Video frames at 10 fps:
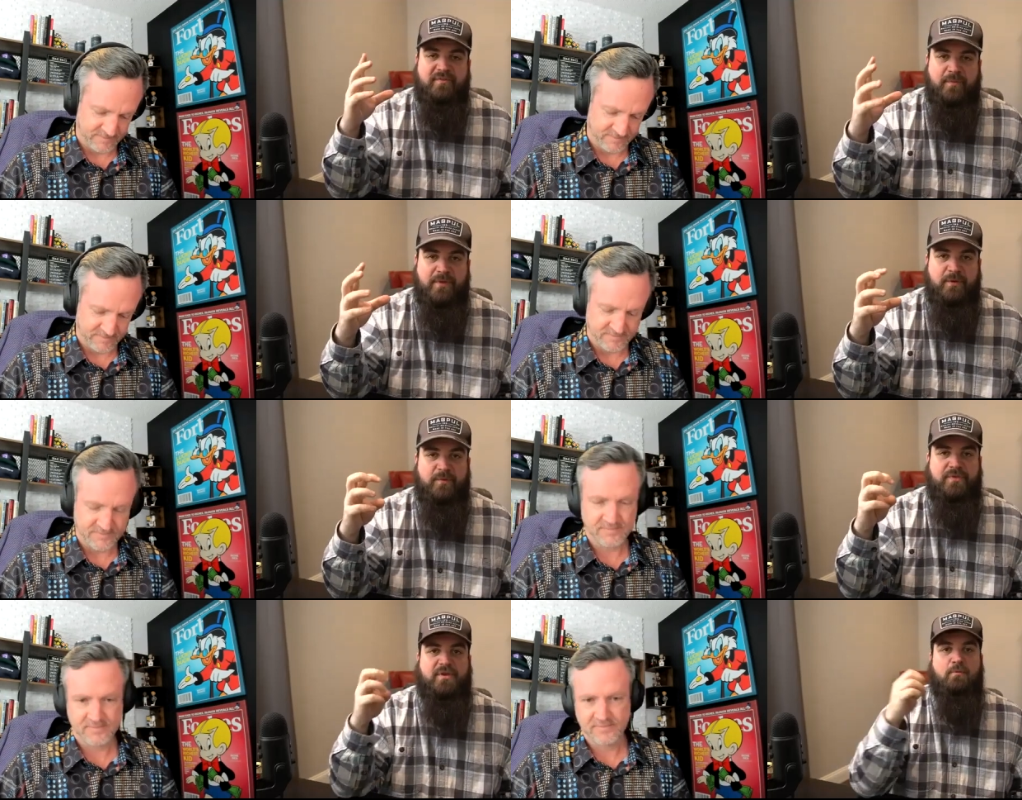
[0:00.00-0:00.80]
Speaker 1: familiar
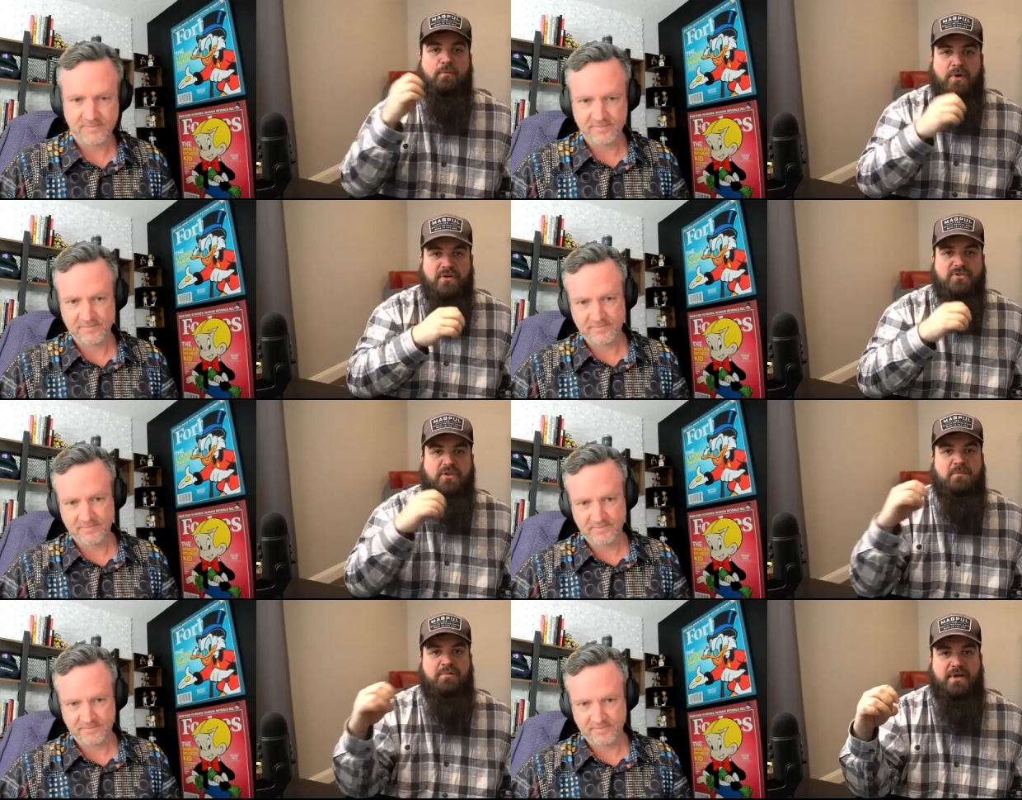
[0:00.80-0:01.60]
with
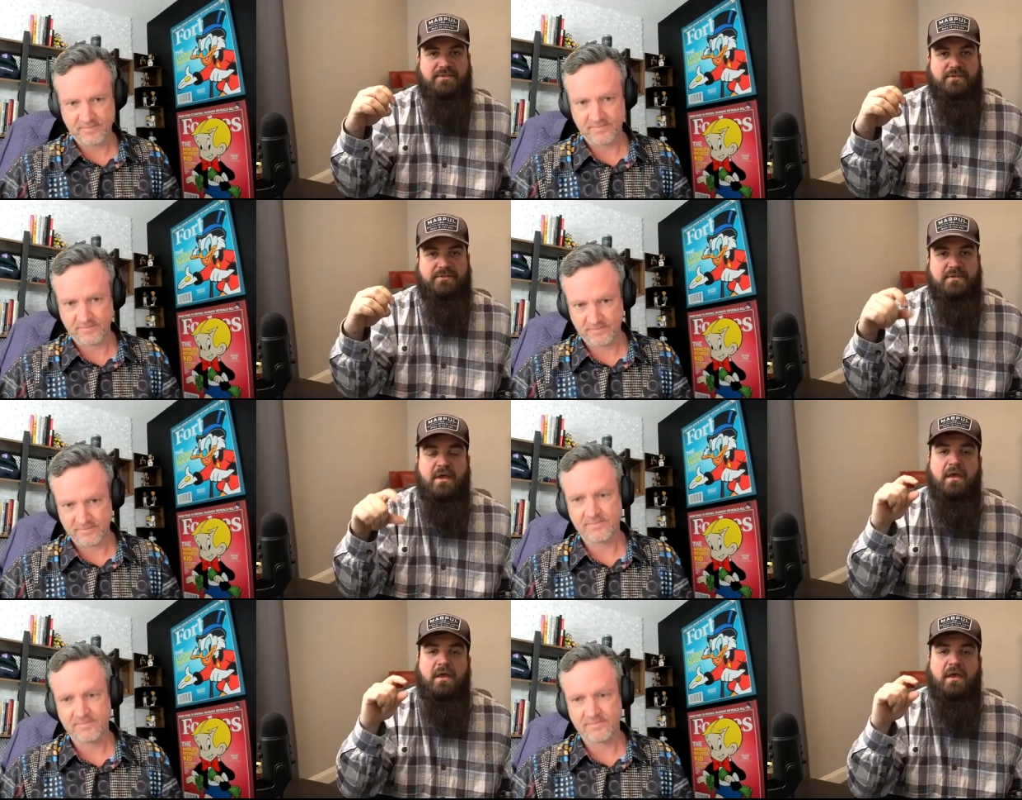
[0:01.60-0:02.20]
commercial appraisals.